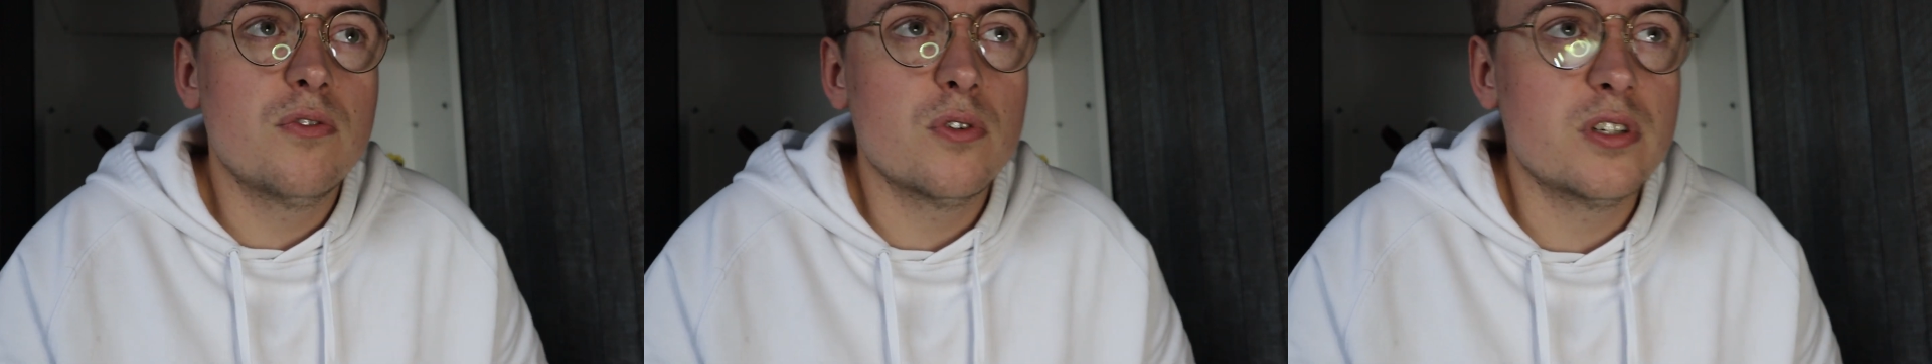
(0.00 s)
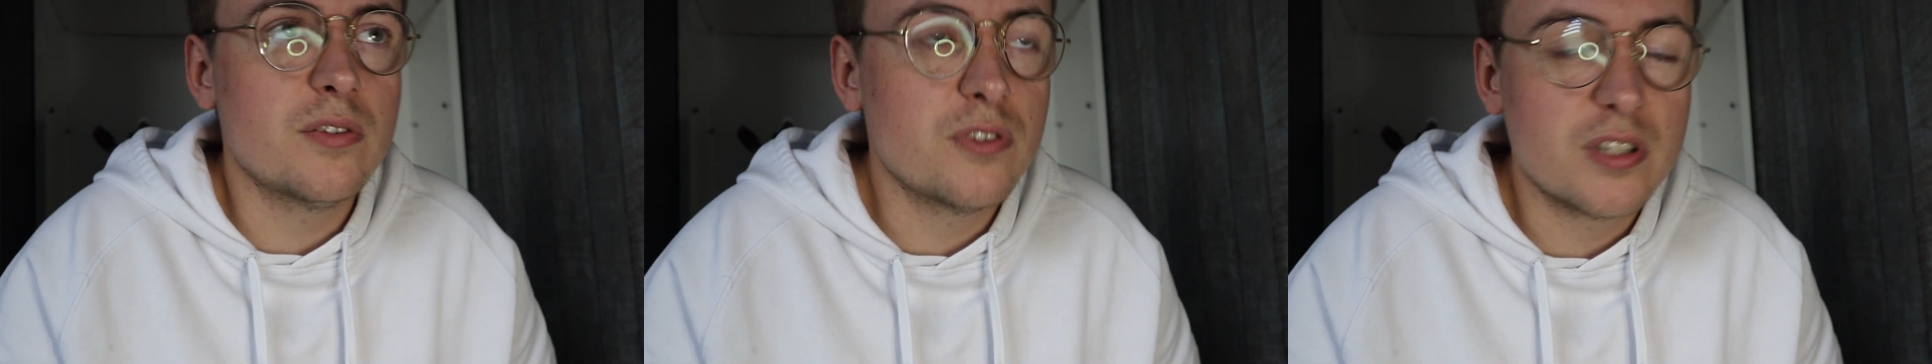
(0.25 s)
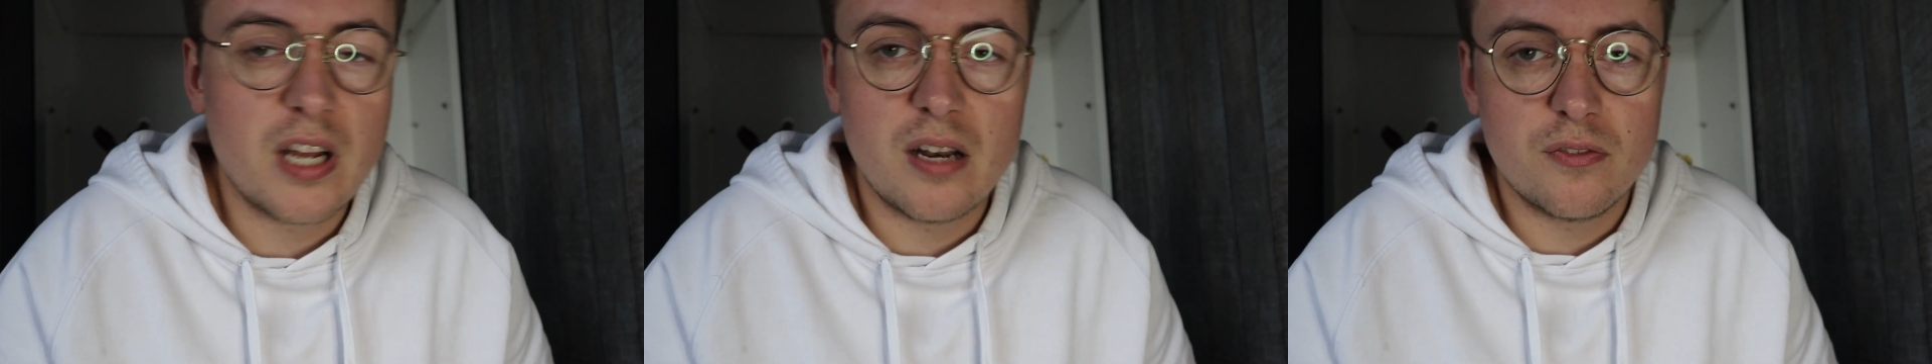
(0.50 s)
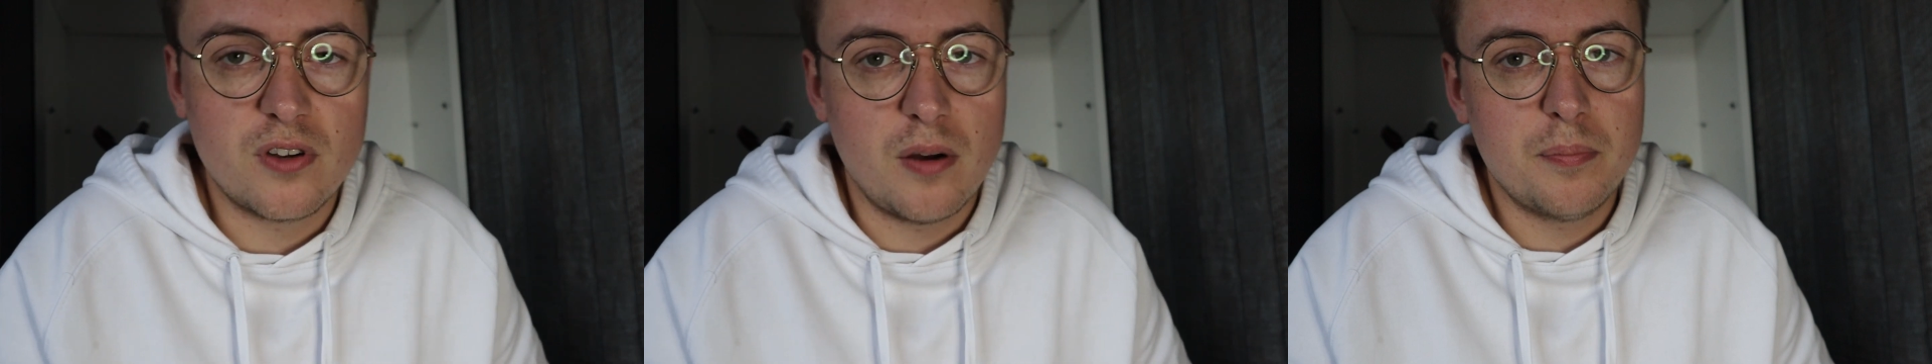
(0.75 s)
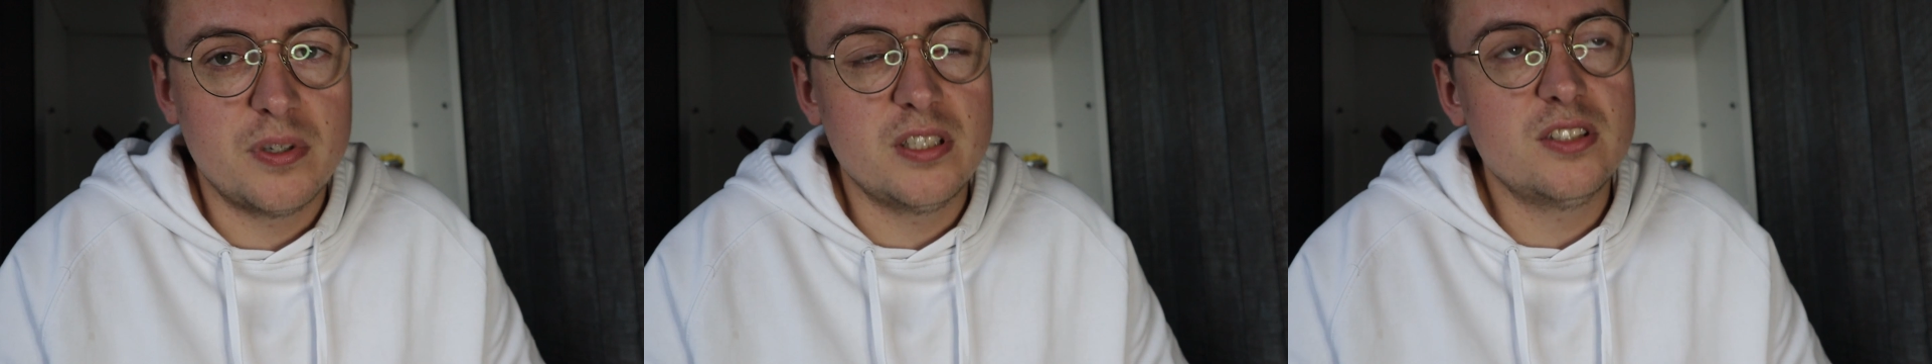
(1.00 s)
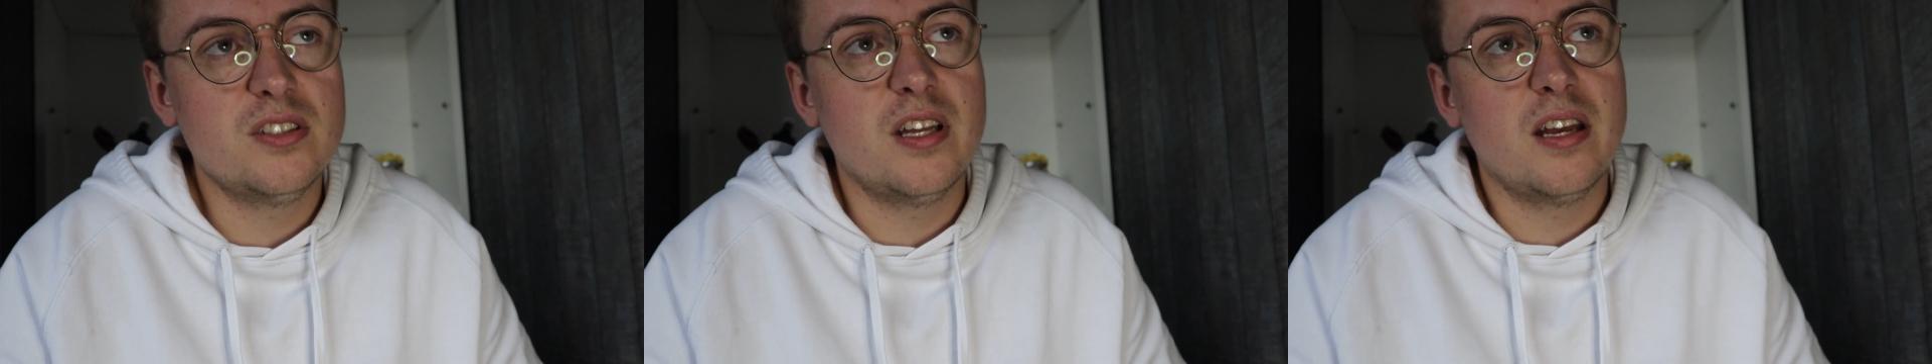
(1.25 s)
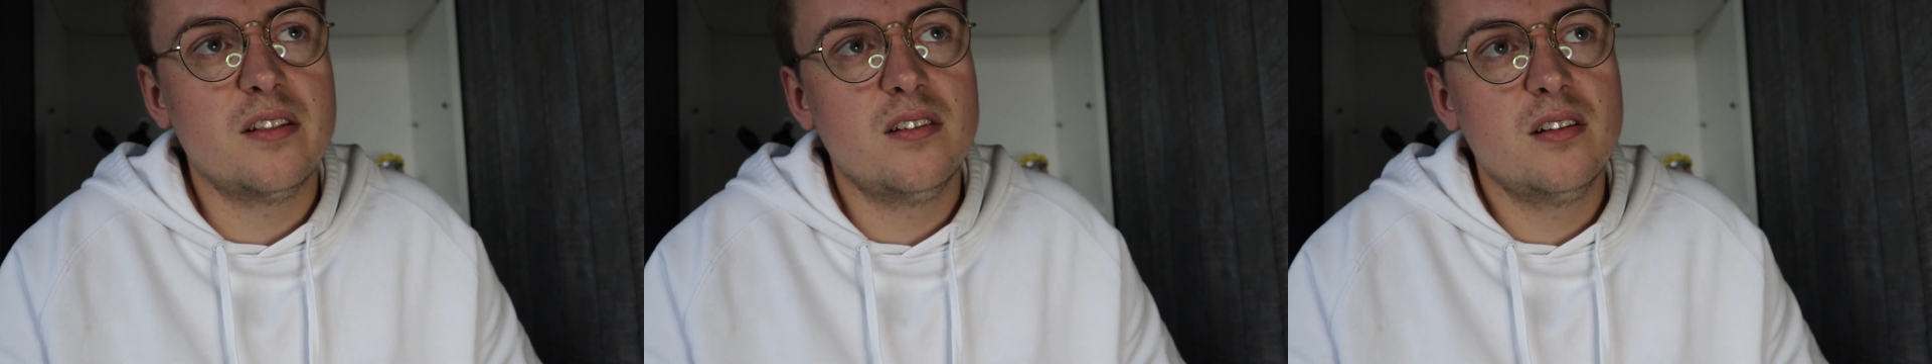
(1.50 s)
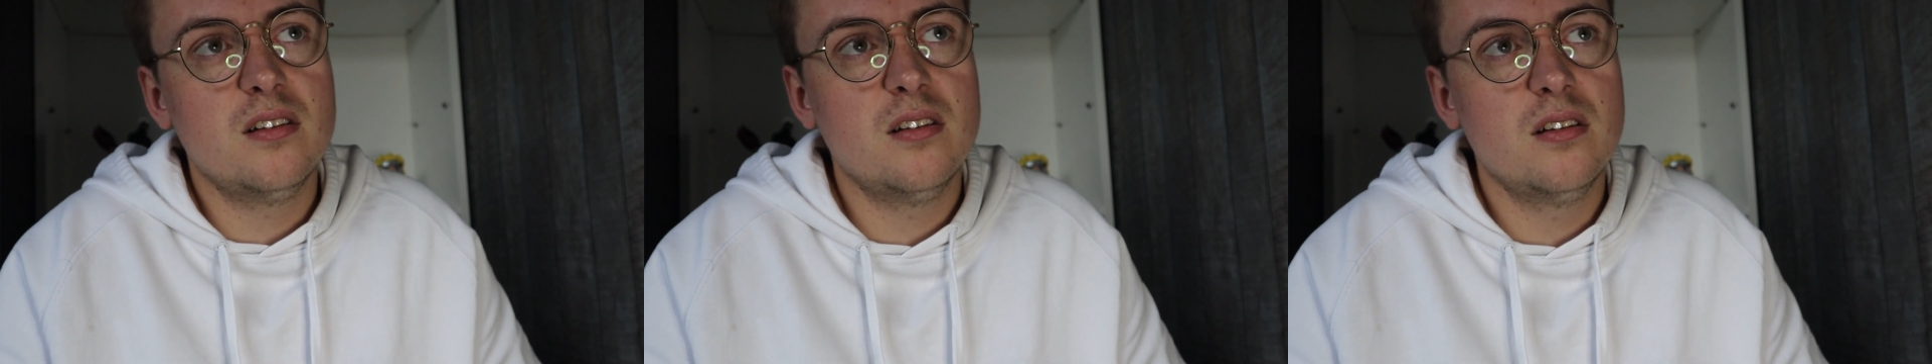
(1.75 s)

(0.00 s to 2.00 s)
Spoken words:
for different kind of companies that